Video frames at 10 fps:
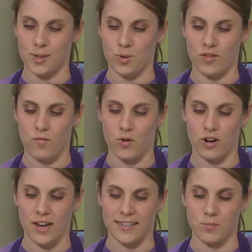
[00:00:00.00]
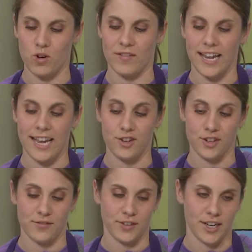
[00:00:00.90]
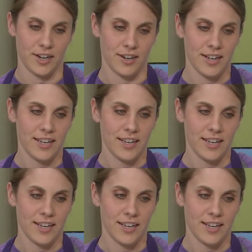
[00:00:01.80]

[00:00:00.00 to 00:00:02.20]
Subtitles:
sort of has more of an Asian flair.